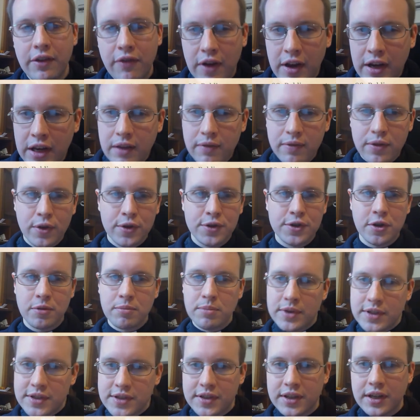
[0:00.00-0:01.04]
If any of those are
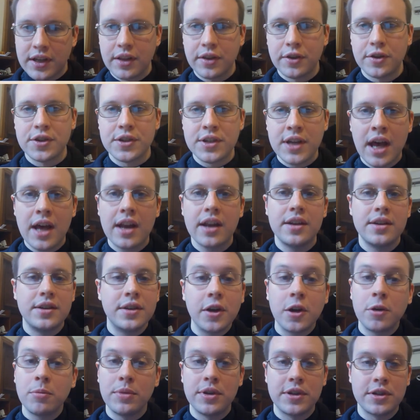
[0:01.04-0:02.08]
missing, there's not a
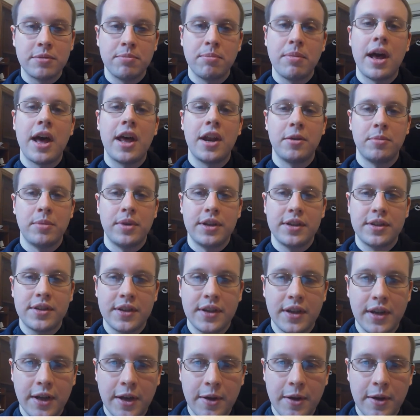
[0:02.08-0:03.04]
diriment impediment.